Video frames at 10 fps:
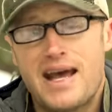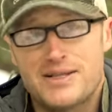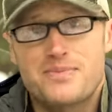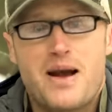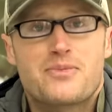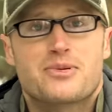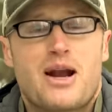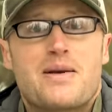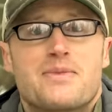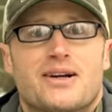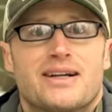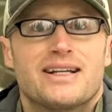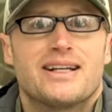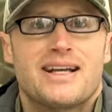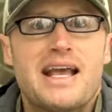as my
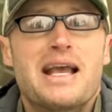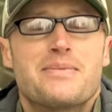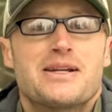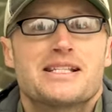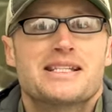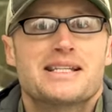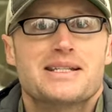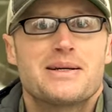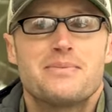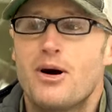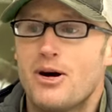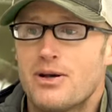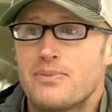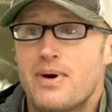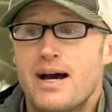primary aiming system
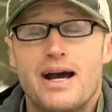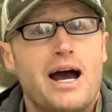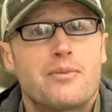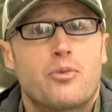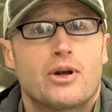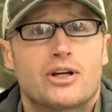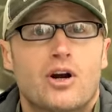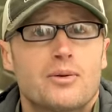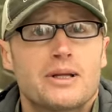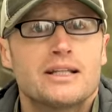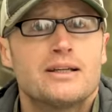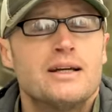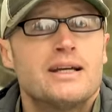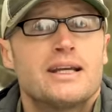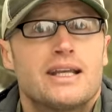on my high point carbine
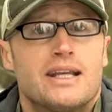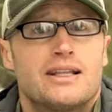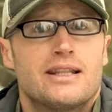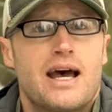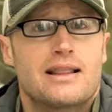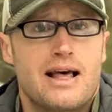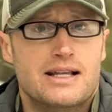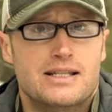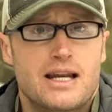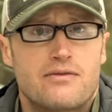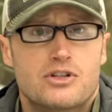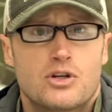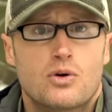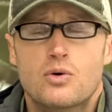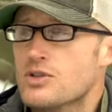in that last night
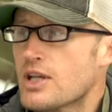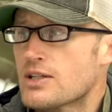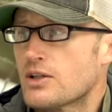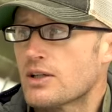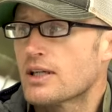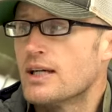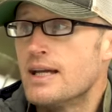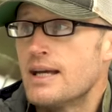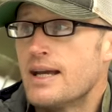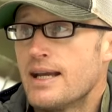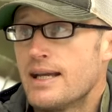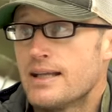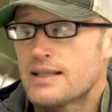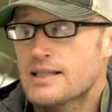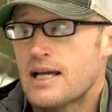vision course I took,
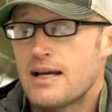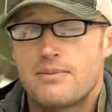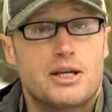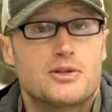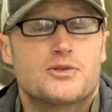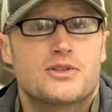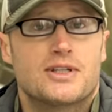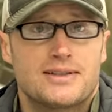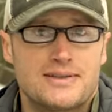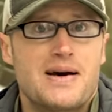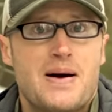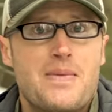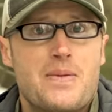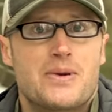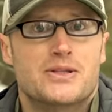and this time I used it
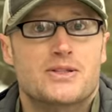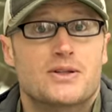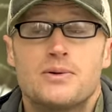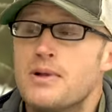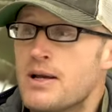on my pistol.